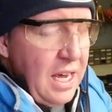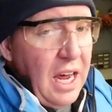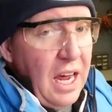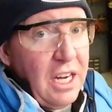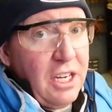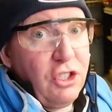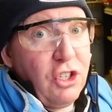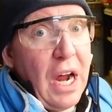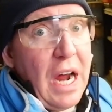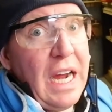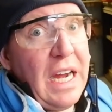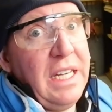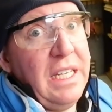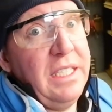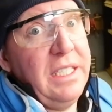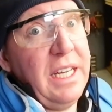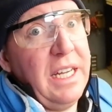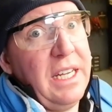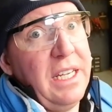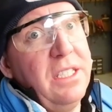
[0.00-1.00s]
And drying
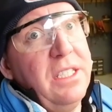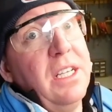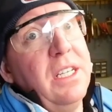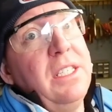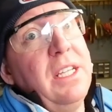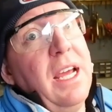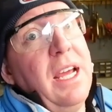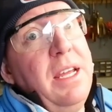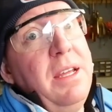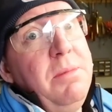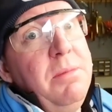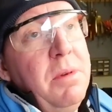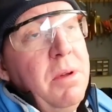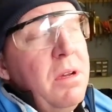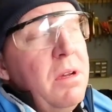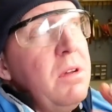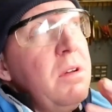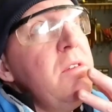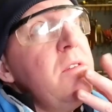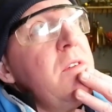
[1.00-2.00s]
takes a time.
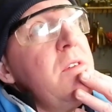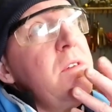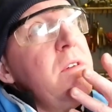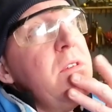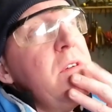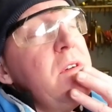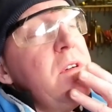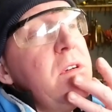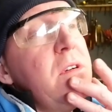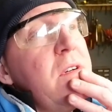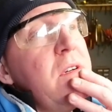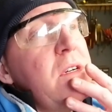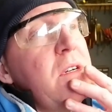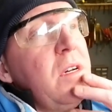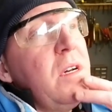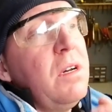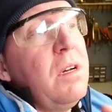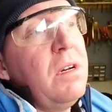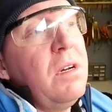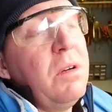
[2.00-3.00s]

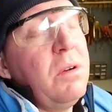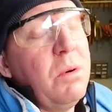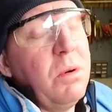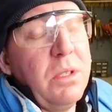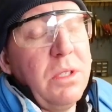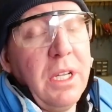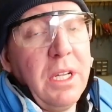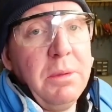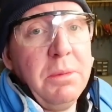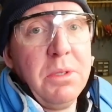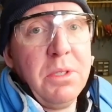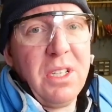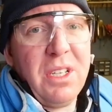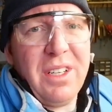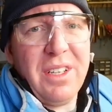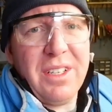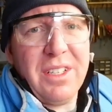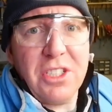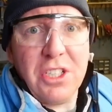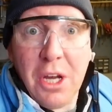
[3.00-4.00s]
What time is
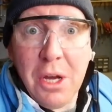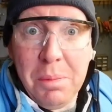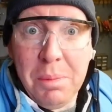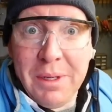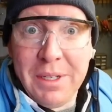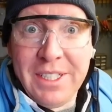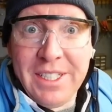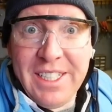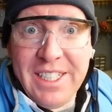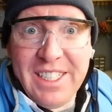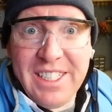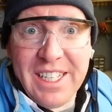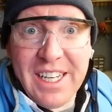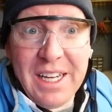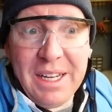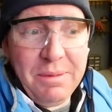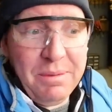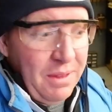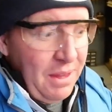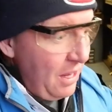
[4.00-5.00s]
it? It's cup of tea
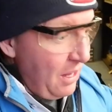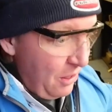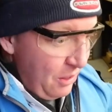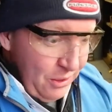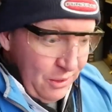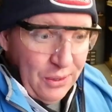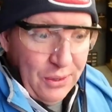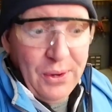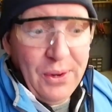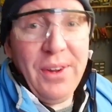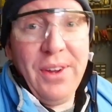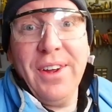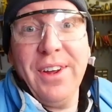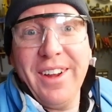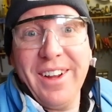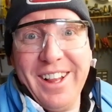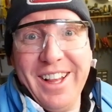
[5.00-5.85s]
time, that'll do.